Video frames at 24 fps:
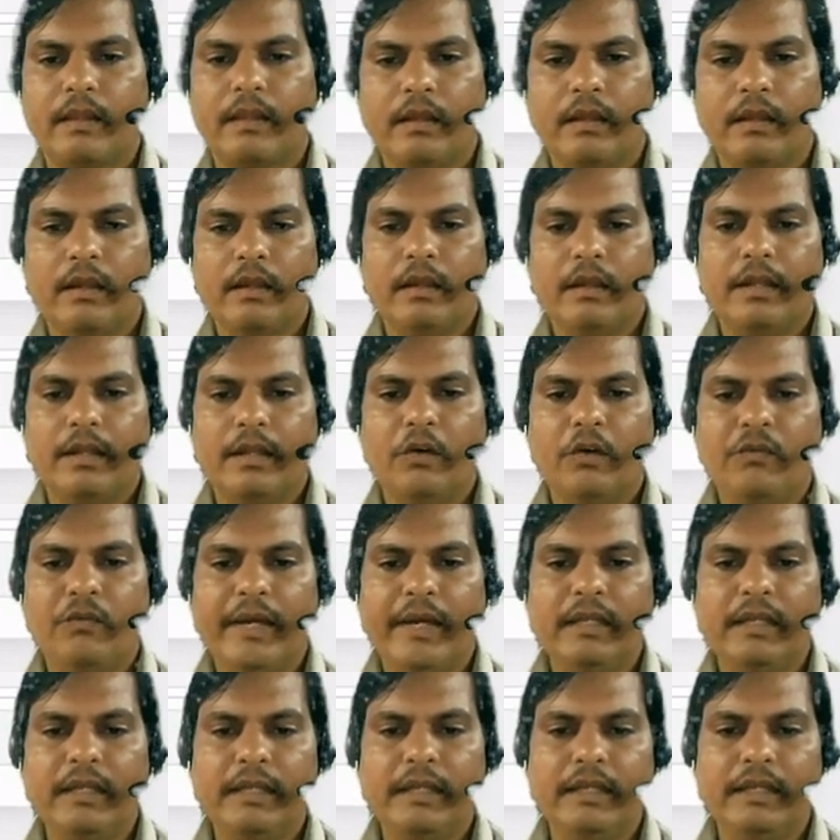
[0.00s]
Now
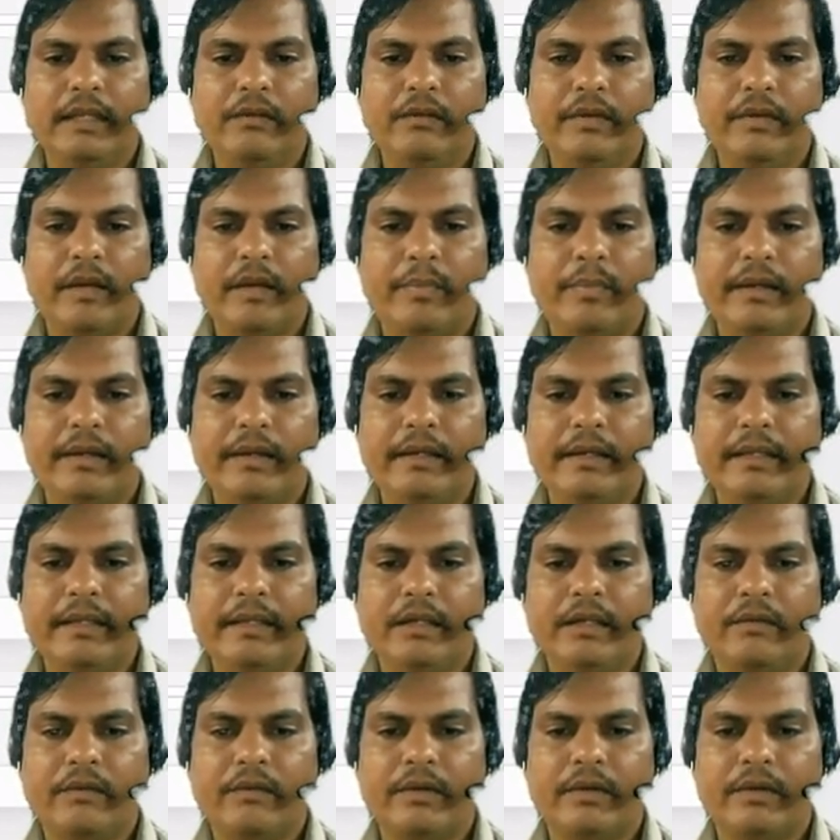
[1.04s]
finally we are printing
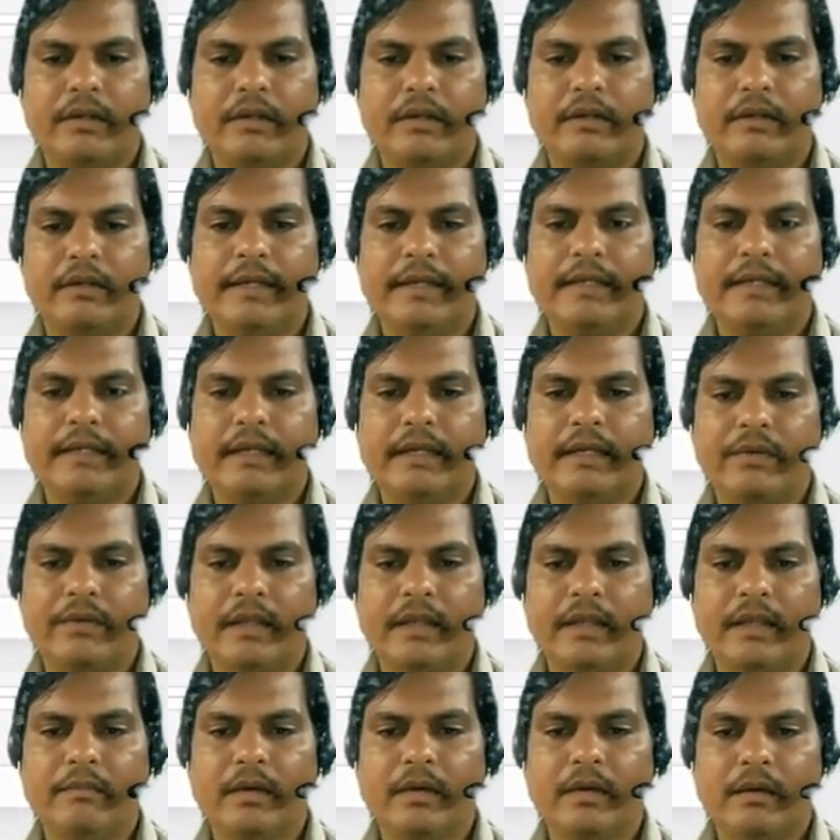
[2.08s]
our data frame
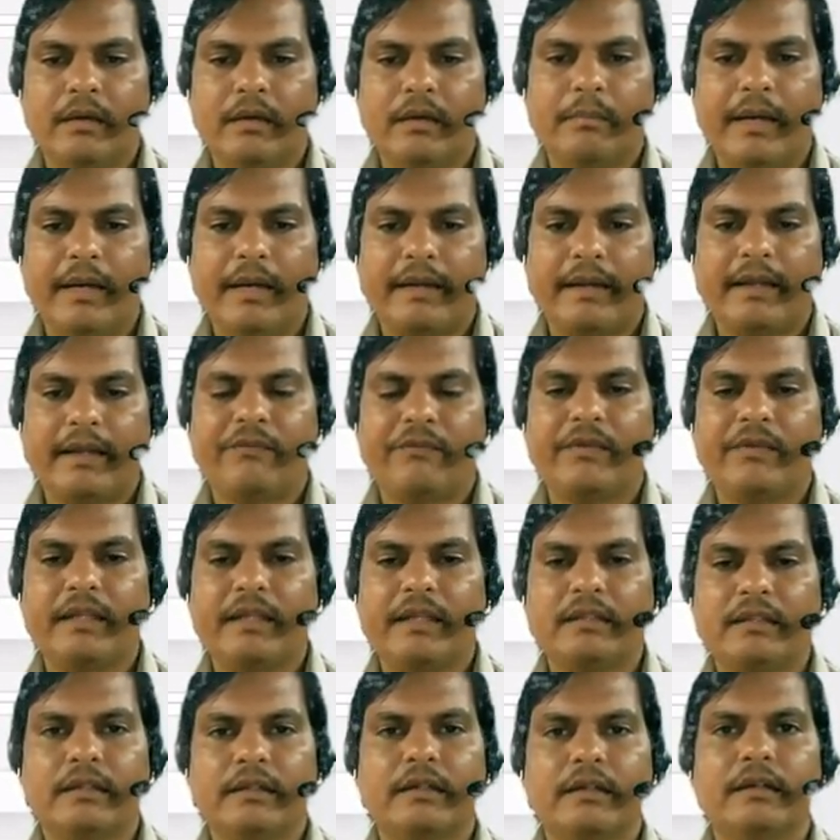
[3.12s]
by referring
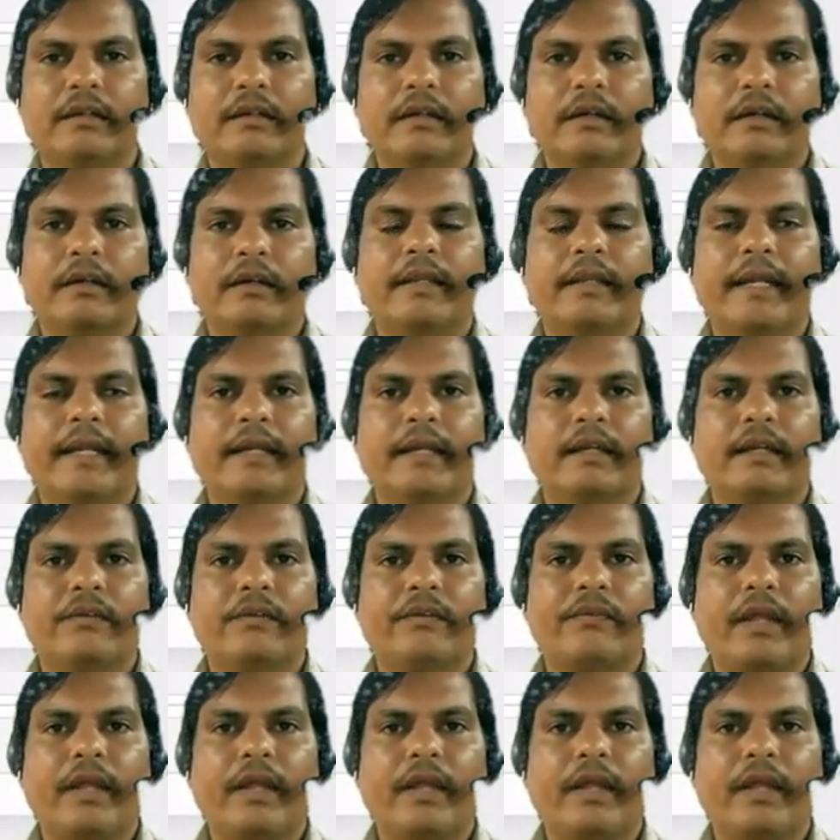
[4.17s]
the data frame